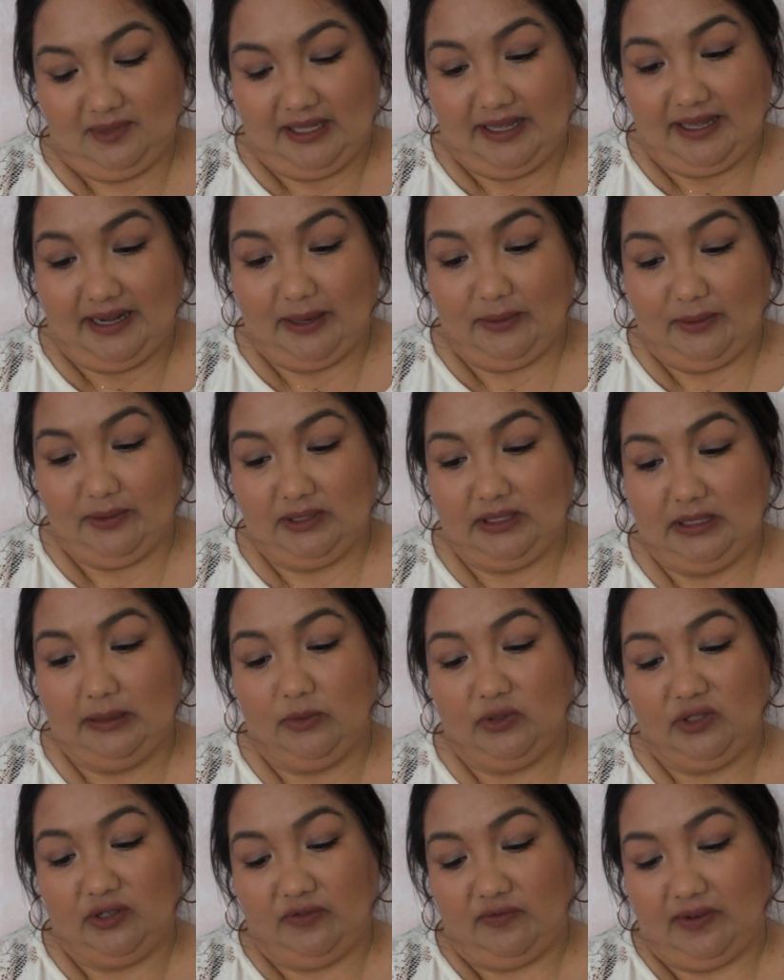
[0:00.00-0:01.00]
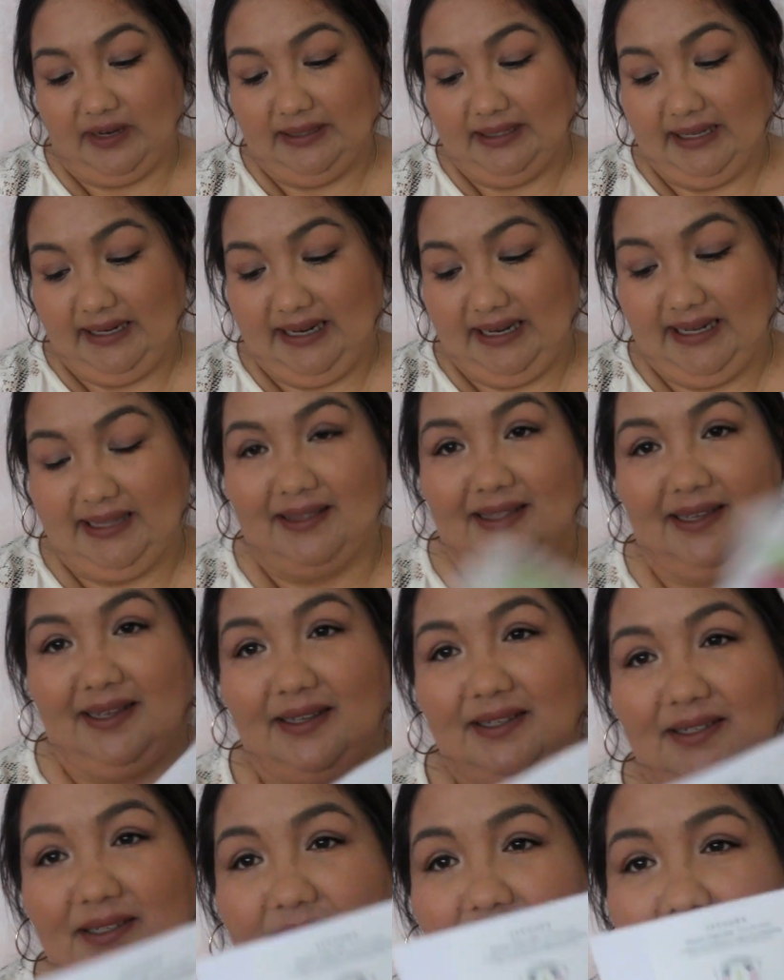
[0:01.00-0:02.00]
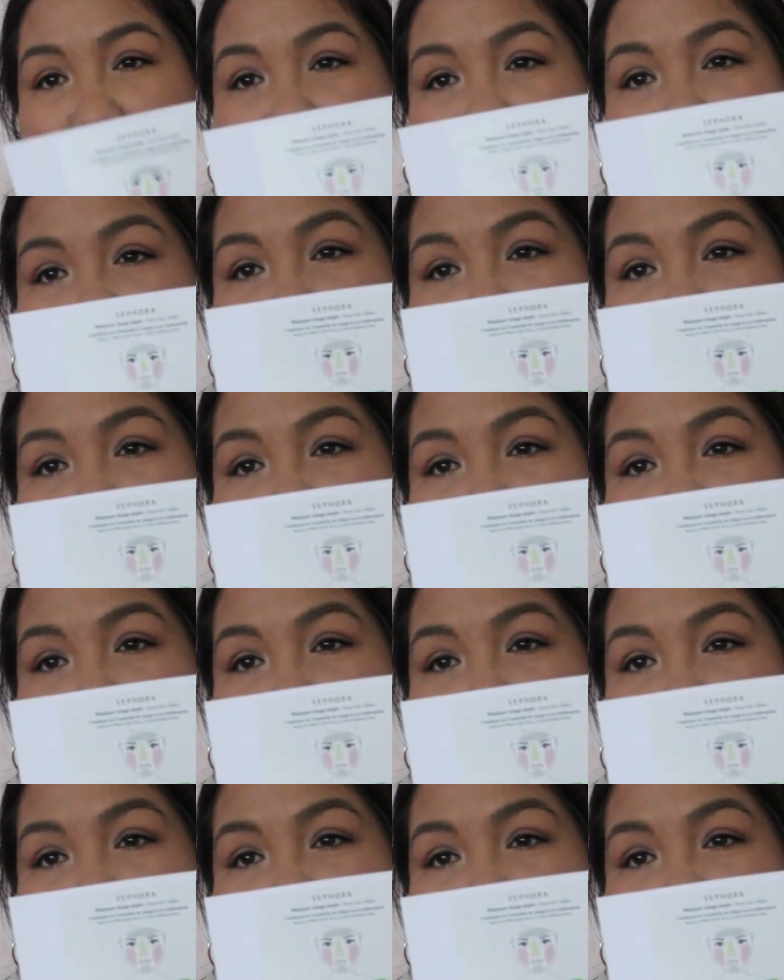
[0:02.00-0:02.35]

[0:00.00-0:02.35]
God, I was able to finally get this.